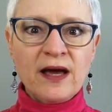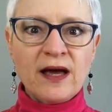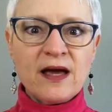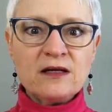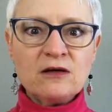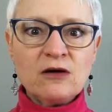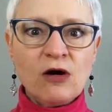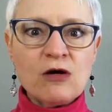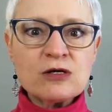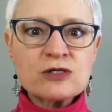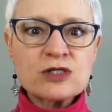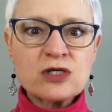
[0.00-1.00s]
And
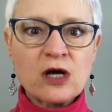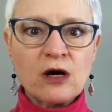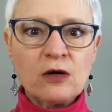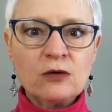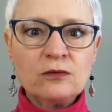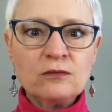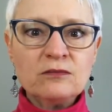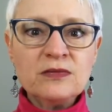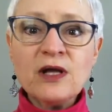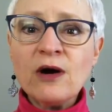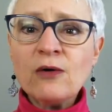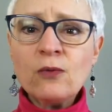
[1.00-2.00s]
also,
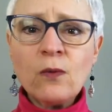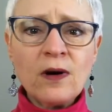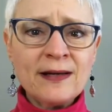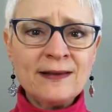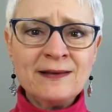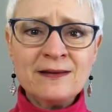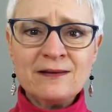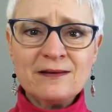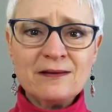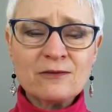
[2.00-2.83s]
no one